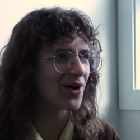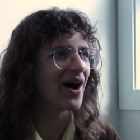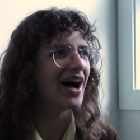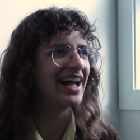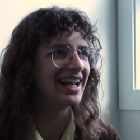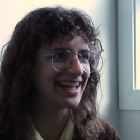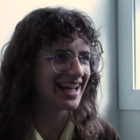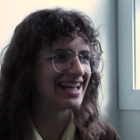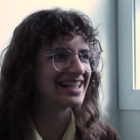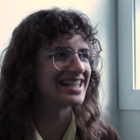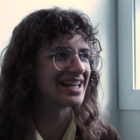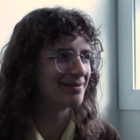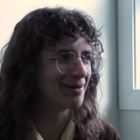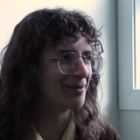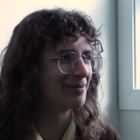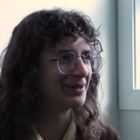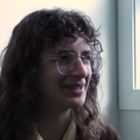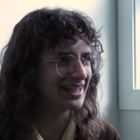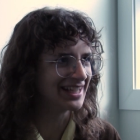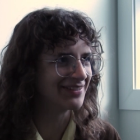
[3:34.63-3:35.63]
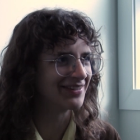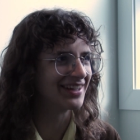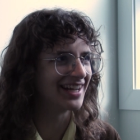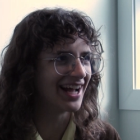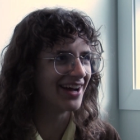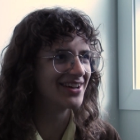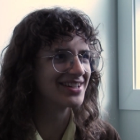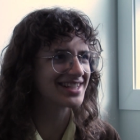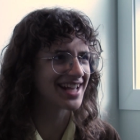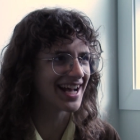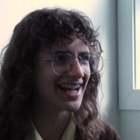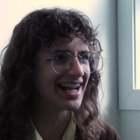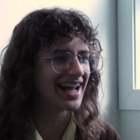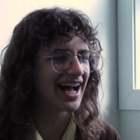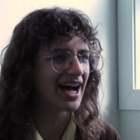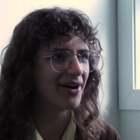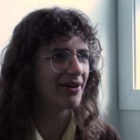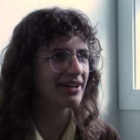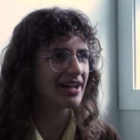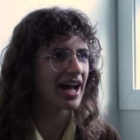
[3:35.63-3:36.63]
I guess I'm a believer now is kind of
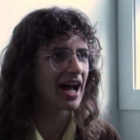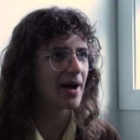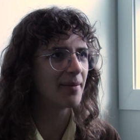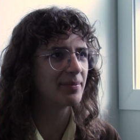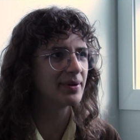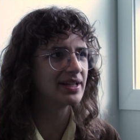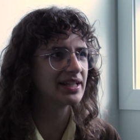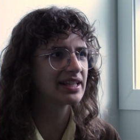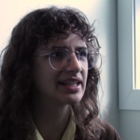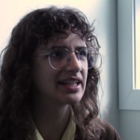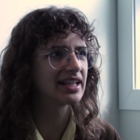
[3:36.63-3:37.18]
how it happened.